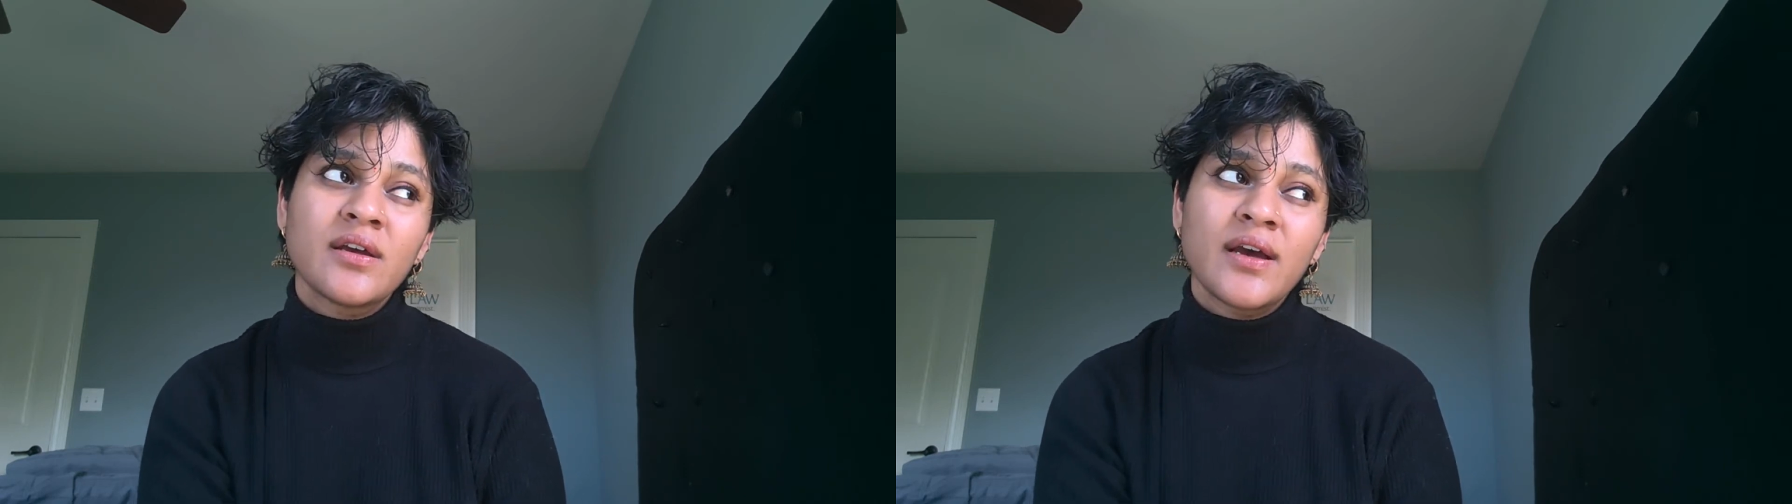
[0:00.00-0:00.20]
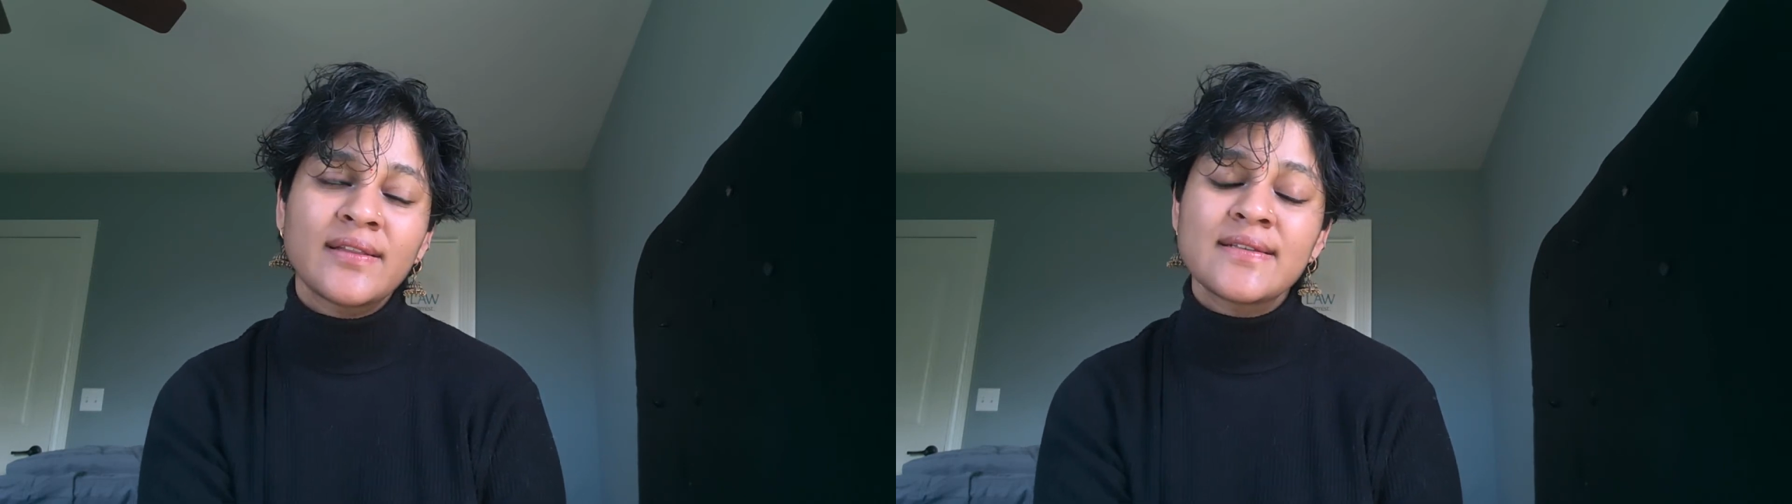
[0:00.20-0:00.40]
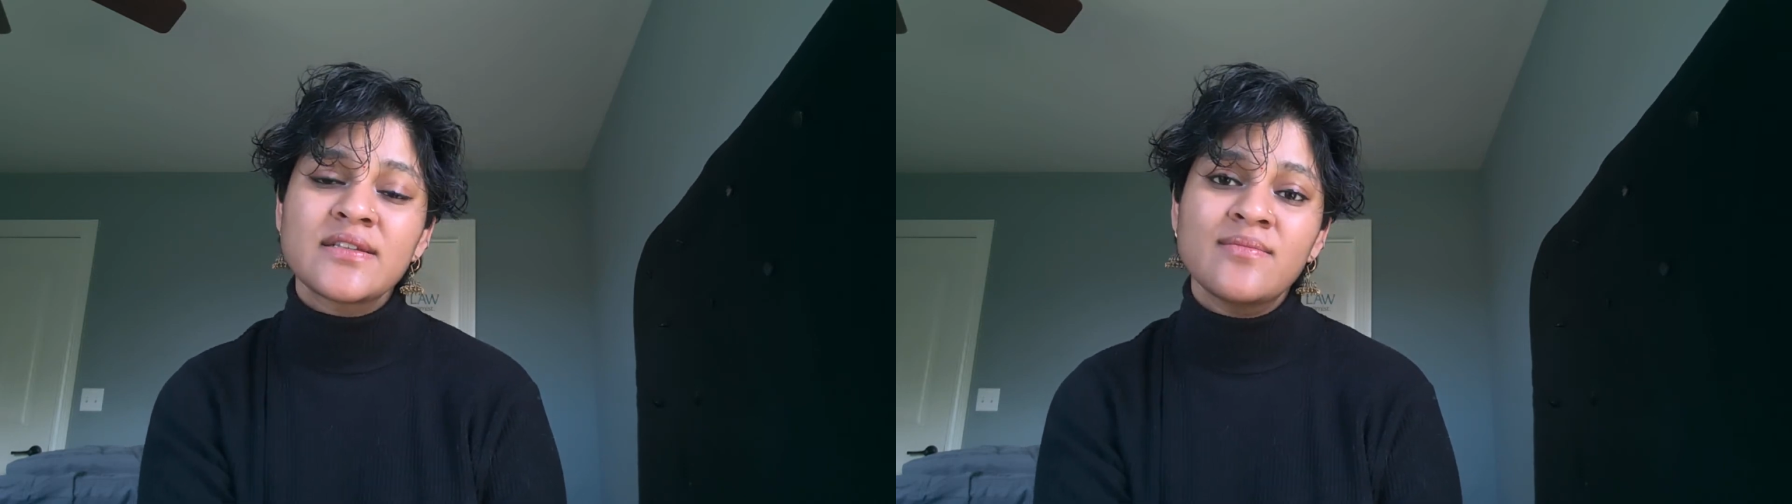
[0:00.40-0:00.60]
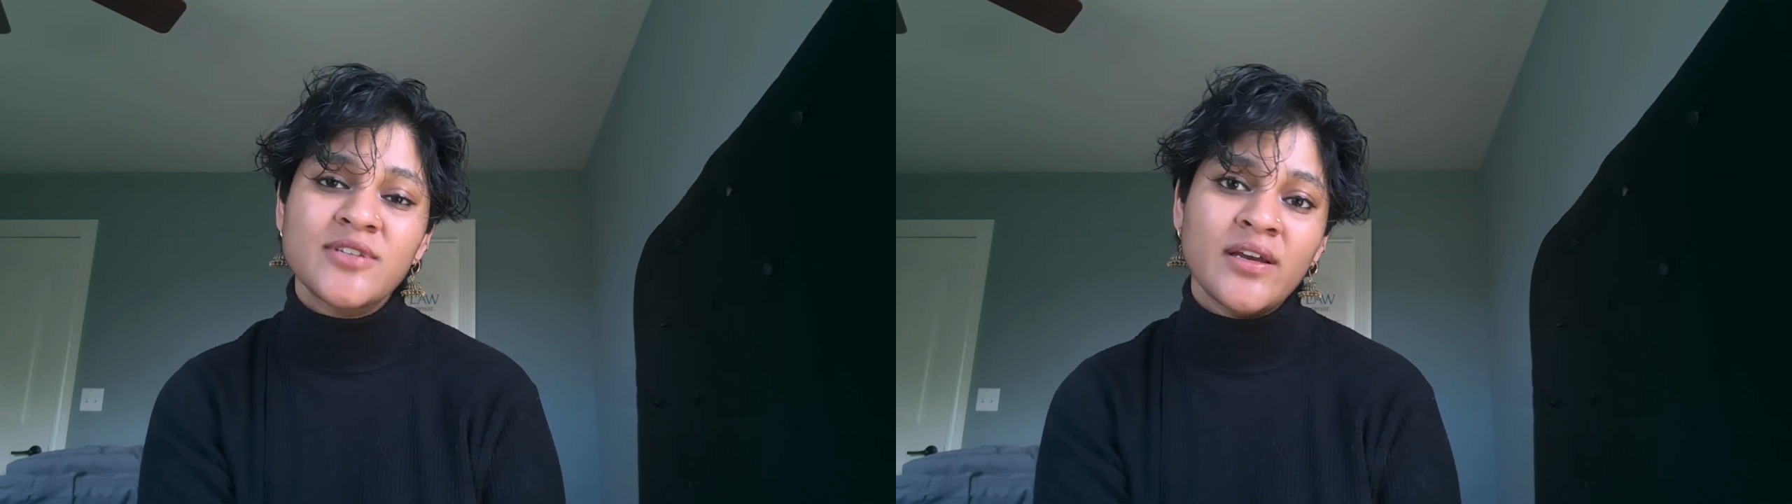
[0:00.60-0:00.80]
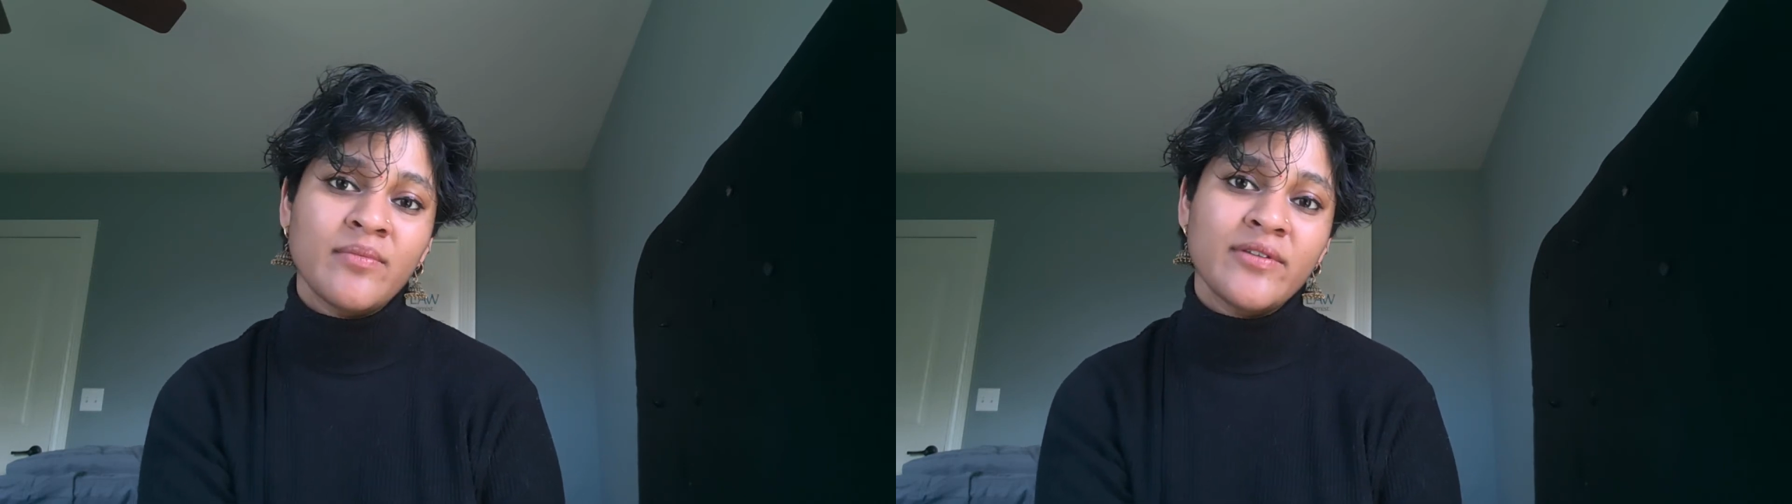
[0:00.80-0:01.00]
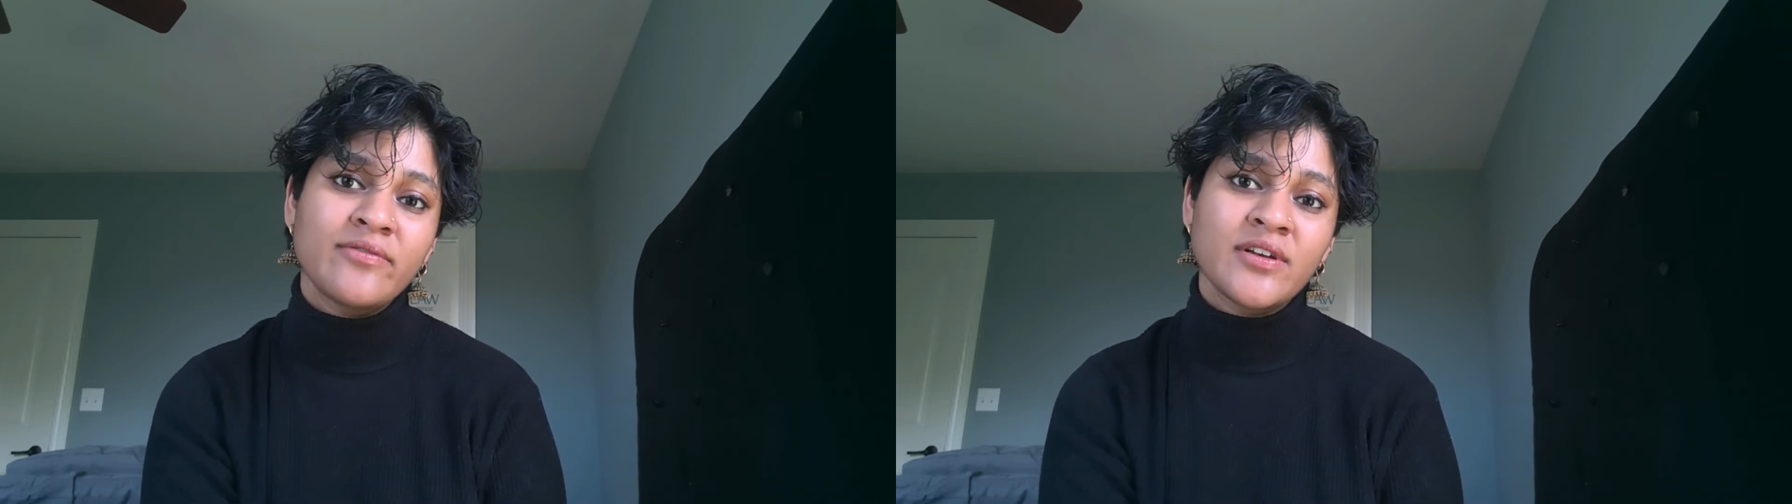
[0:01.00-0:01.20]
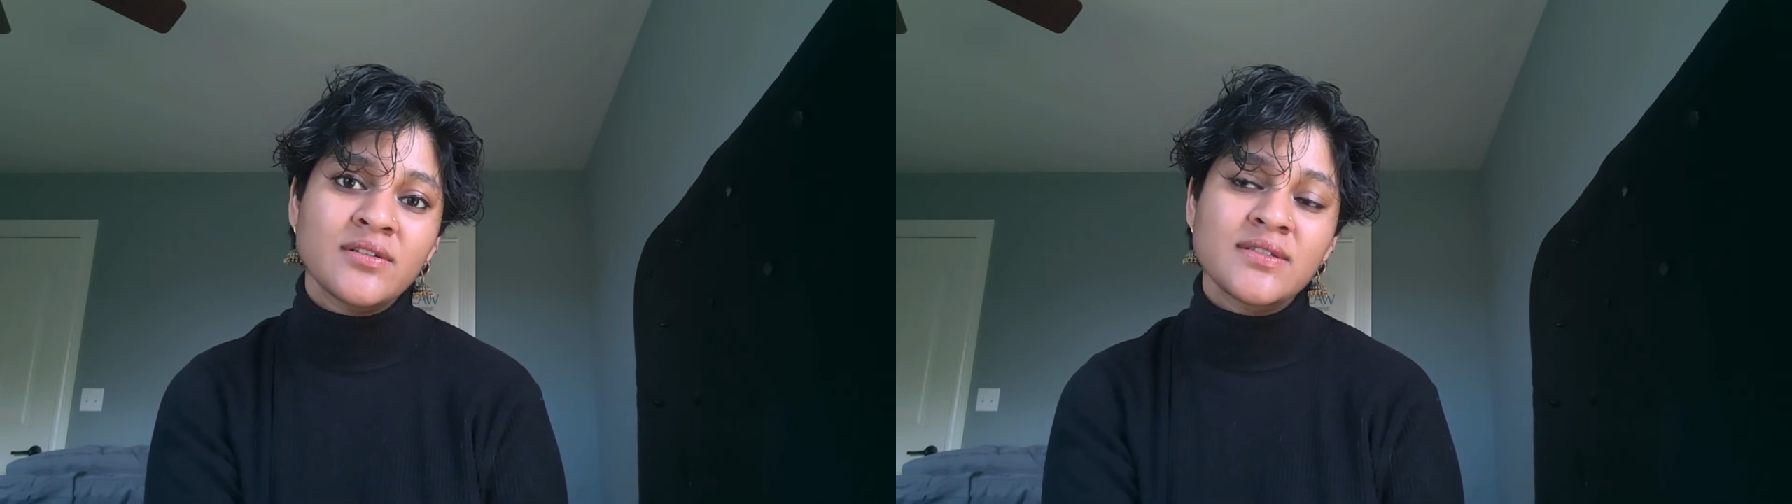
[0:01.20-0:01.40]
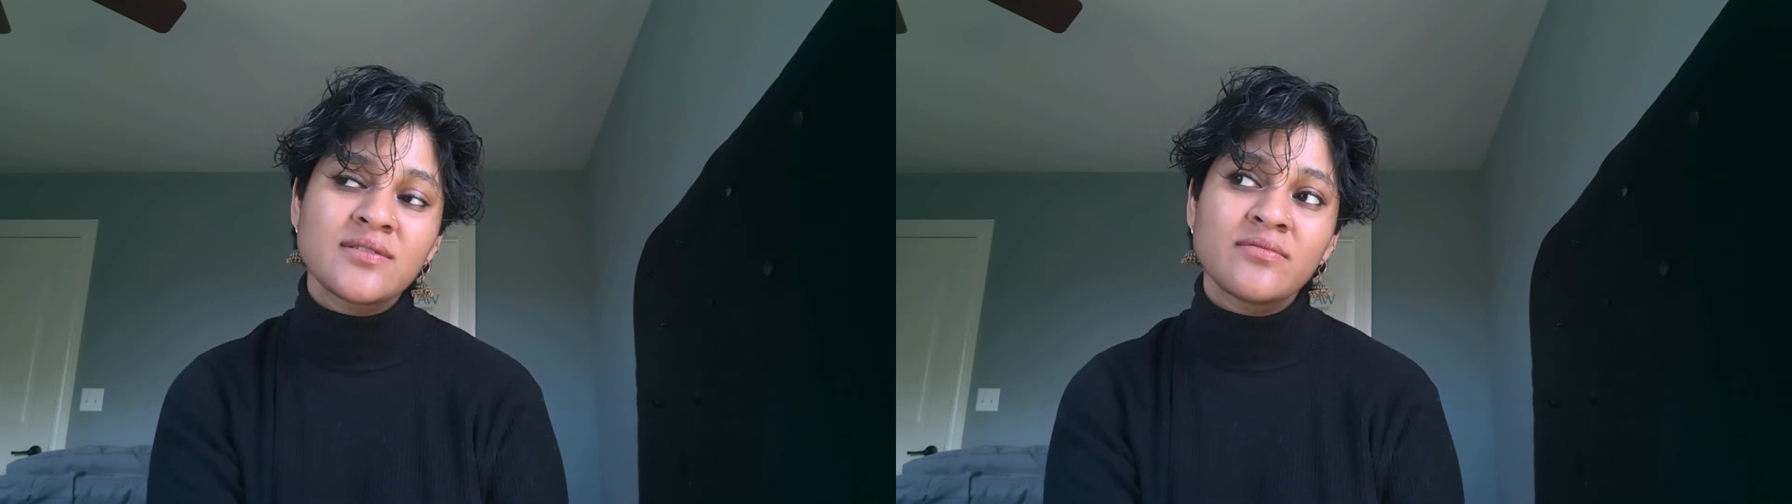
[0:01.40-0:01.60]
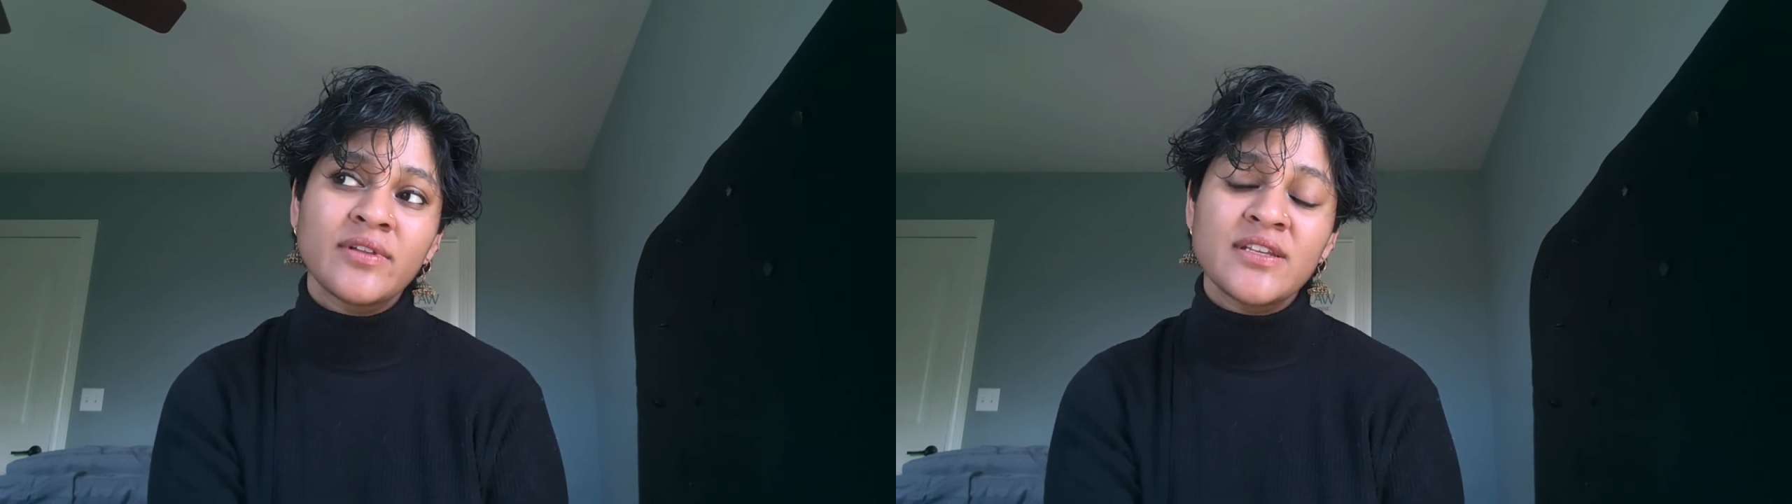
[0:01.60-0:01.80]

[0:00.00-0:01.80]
at the same time, it feels when